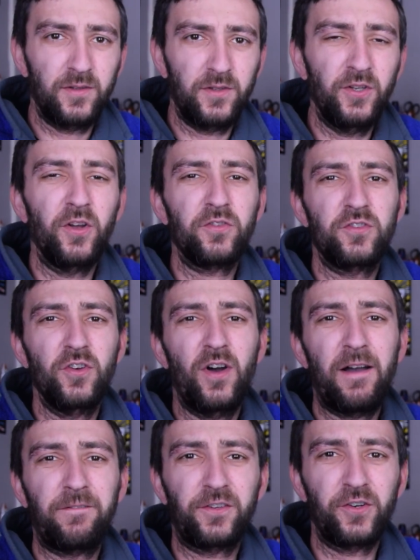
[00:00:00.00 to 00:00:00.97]
So
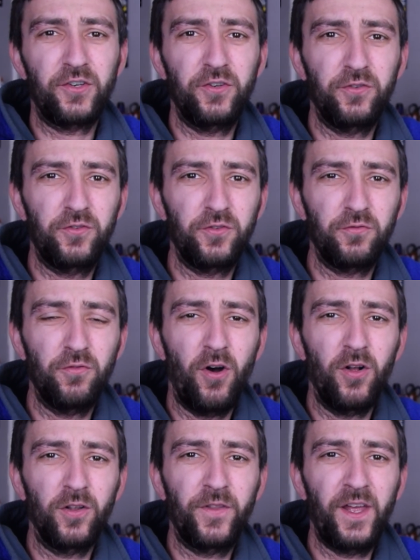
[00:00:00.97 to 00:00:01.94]
after you do
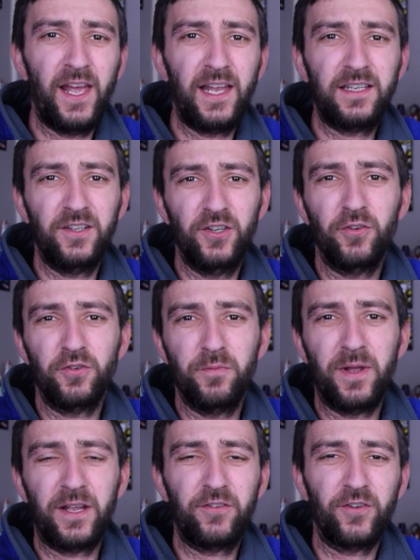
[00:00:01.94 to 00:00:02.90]
all that, you
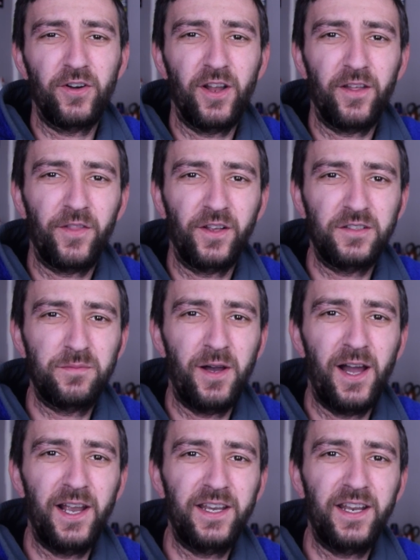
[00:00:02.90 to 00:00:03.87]
make sure nothing's
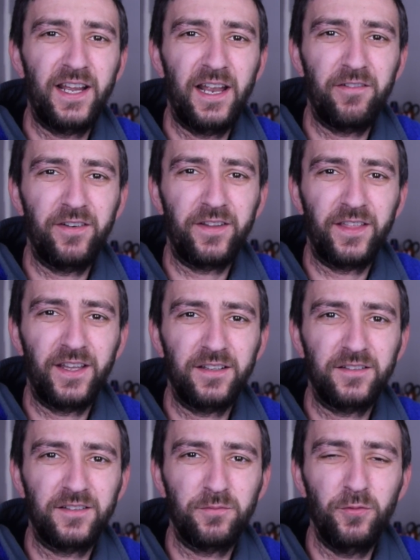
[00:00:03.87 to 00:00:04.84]
binding,
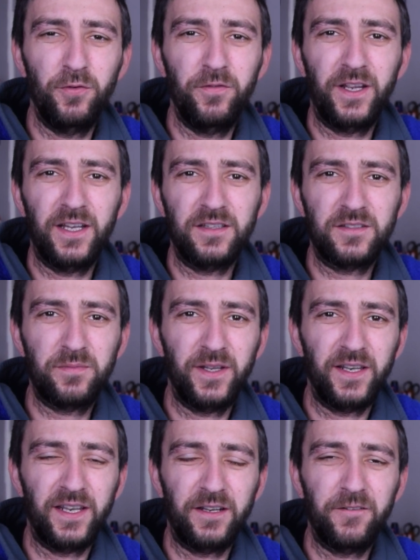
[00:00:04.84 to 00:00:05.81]
everything's moving and
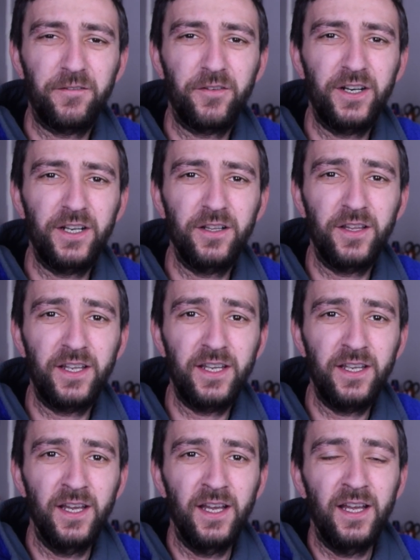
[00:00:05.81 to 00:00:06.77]
spinning
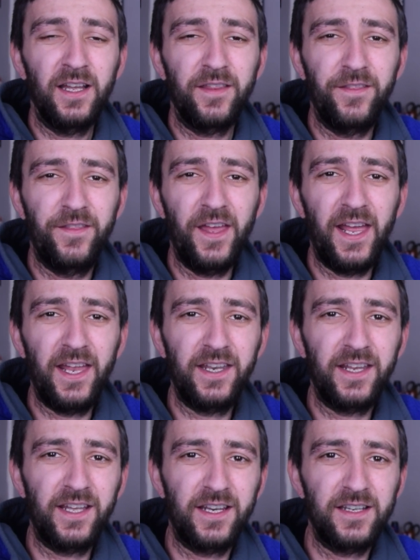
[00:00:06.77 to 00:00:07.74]
freely.
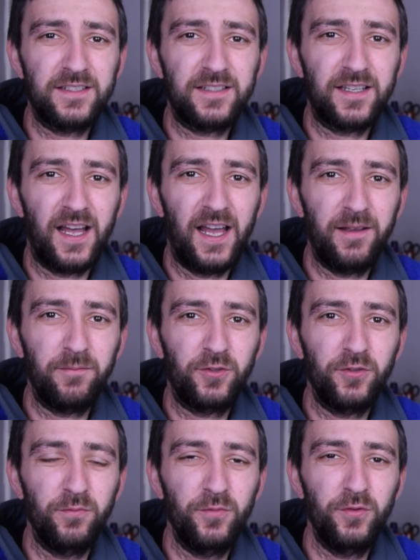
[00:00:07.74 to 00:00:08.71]
Then it is time
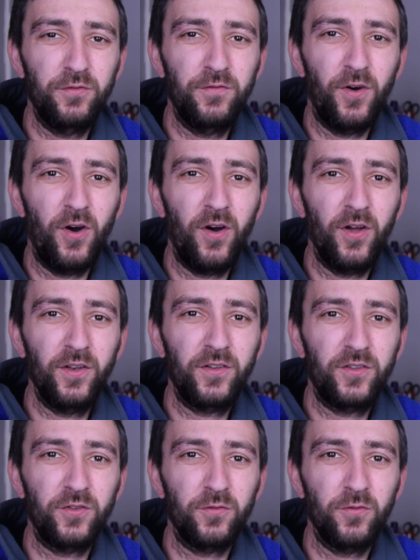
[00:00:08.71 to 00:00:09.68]
to move
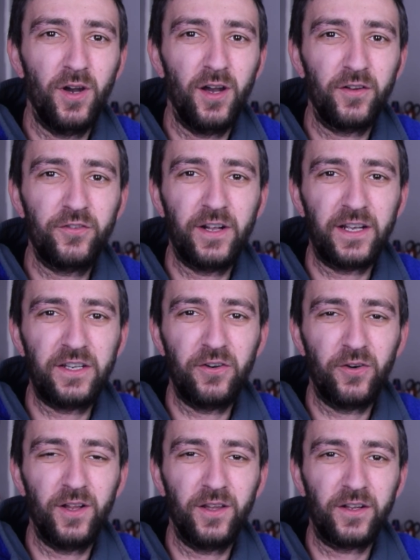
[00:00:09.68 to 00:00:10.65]
on to check
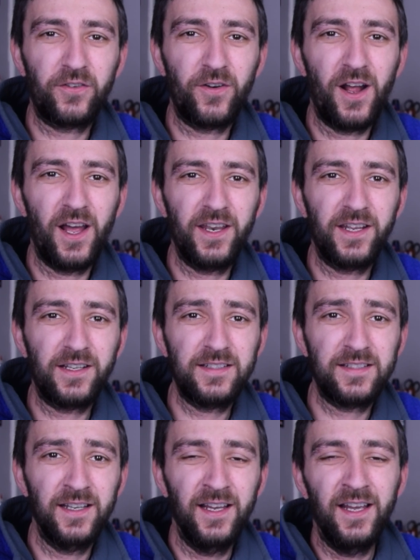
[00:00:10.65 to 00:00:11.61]
your
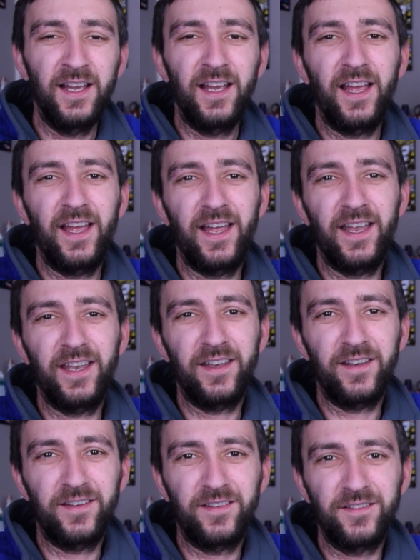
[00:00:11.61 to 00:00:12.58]
electronics,
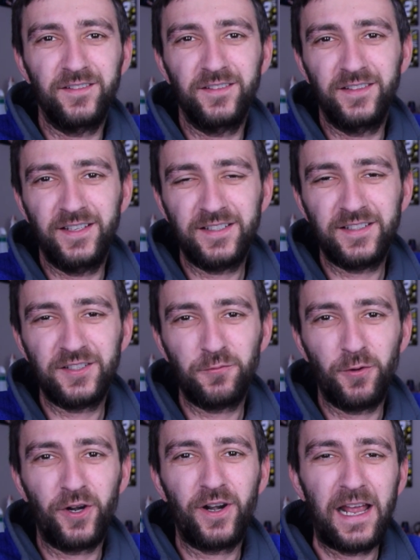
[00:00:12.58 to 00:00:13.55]
and this is
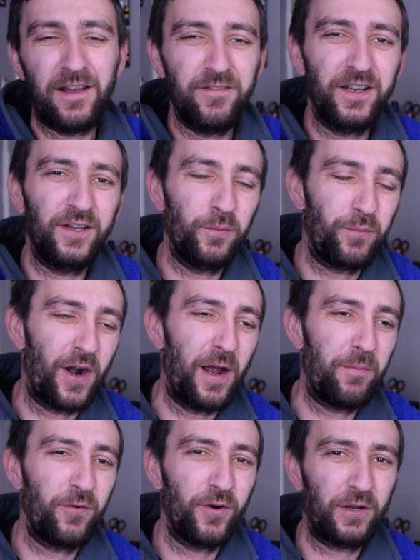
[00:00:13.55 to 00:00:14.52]
where having the
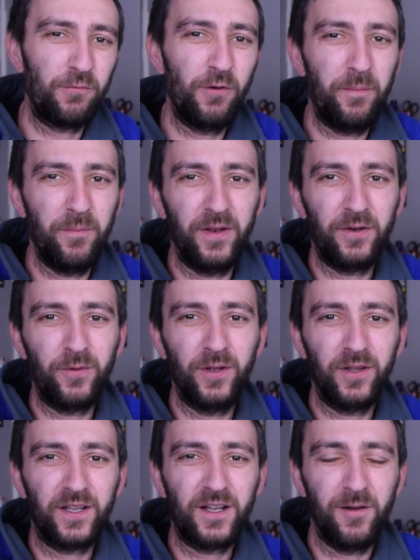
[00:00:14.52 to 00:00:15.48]
proper equipment
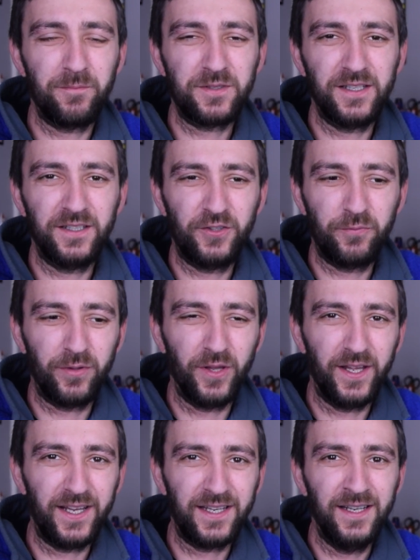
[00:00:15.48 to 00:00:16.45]
really comes into
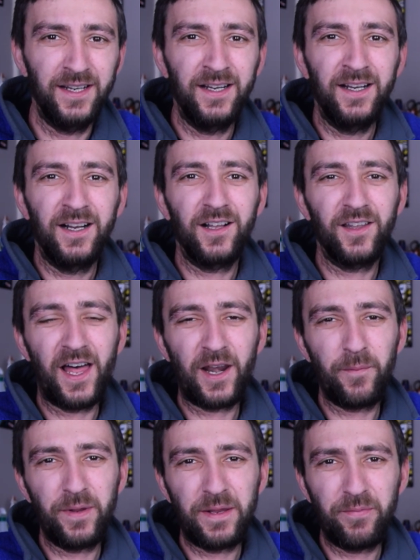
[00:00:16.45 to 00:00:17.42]
play. A
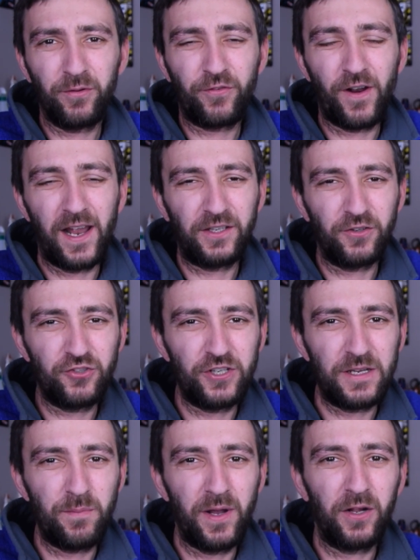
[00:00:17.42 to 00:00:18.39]
lot of people try to
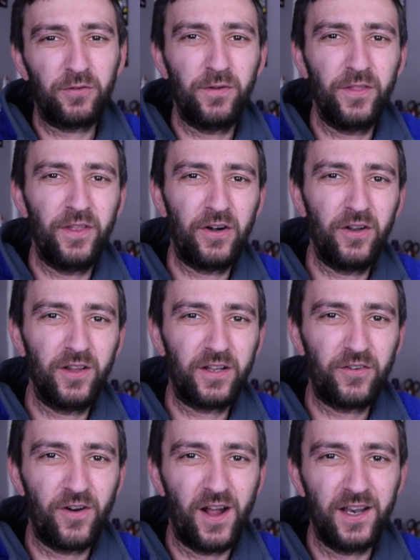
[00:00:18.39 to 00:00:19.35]
cheap out with their
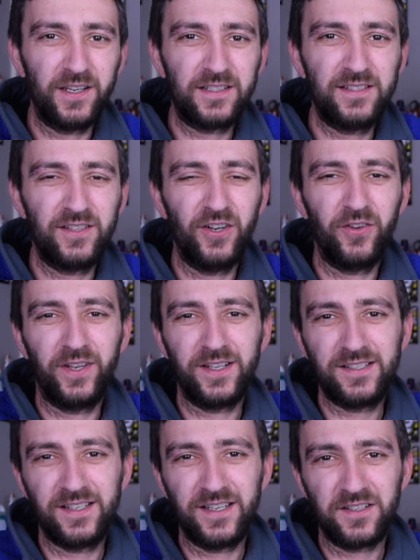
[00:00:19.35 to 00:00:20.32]
electronics.
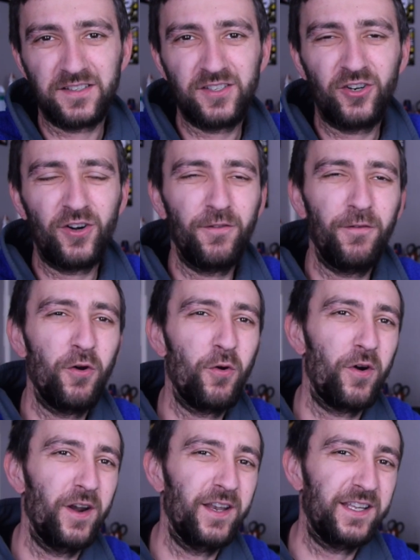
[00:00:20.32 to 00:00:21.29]
They see a servo
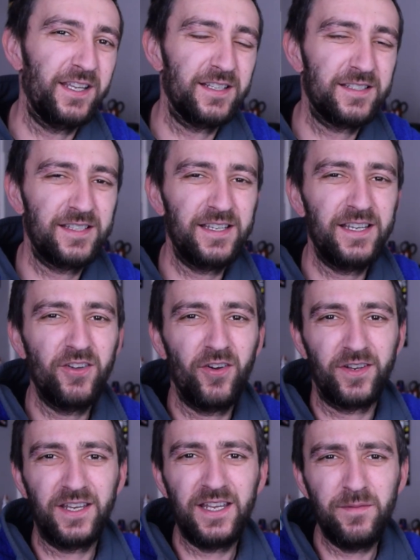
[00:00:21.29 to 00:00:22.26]
or an ESC
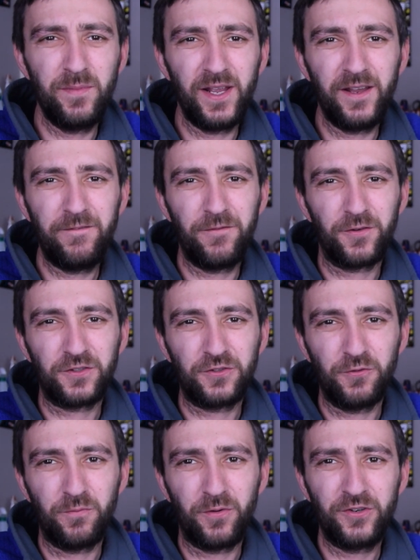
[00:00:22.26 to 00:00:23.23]
on eBay for
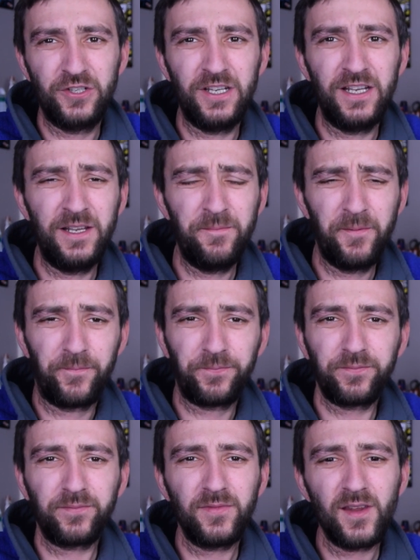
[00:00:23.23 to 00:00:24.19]
super cheap.
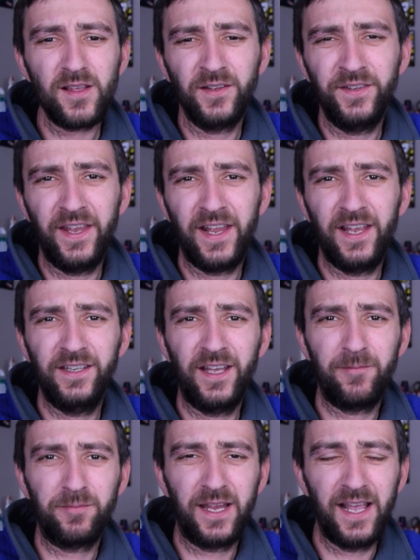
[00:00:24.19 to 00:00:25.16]
They end
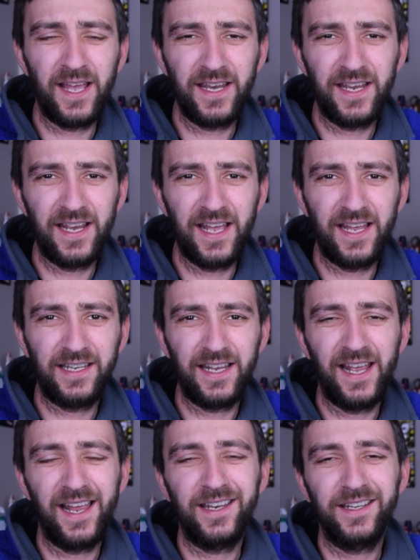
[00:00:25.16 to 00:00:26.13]
up getting it
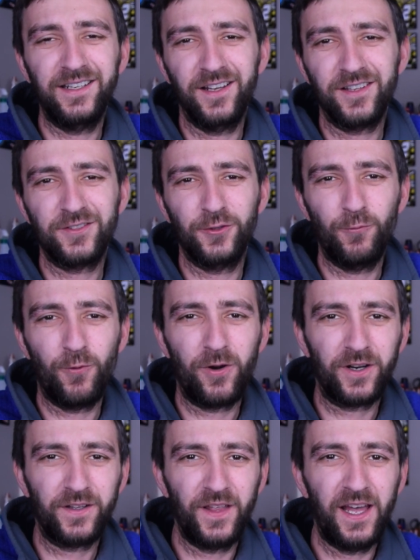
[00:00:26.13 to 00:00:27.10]
and it doesn't
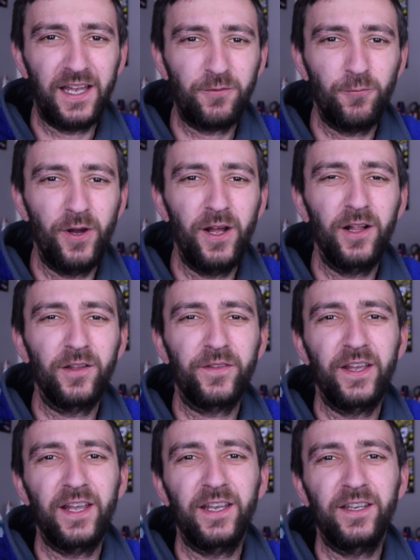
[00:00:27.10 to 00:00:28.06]
work that well.
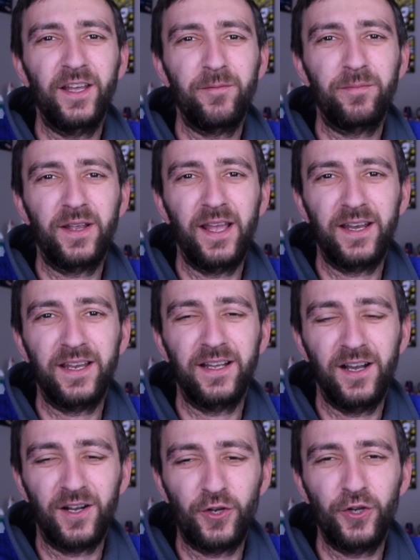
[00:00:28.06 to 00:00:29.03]
They end up
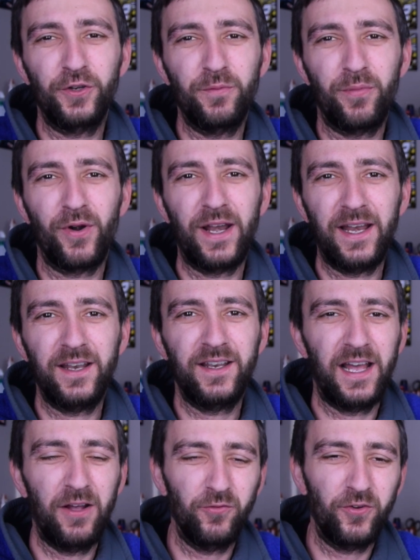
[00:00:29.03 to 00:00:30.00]
getting a good brand
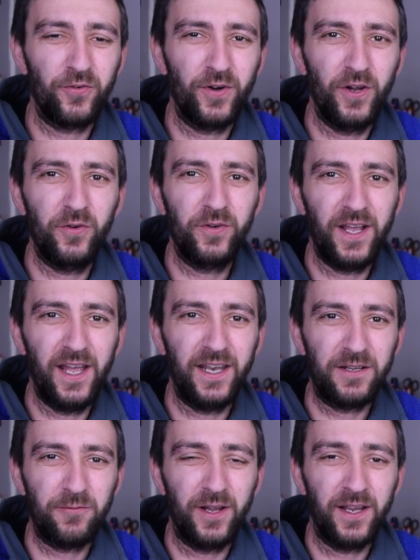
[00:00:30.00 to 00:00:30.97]
down the road
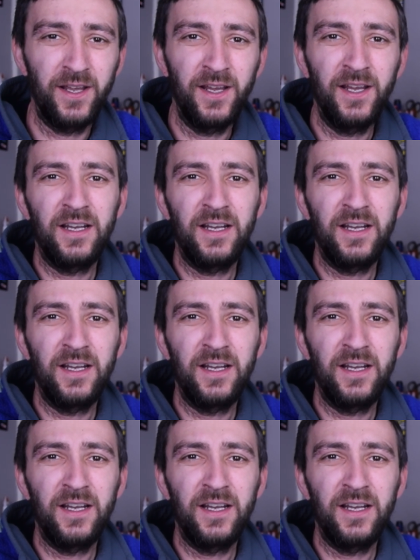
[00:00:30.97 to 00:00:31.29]
anyway.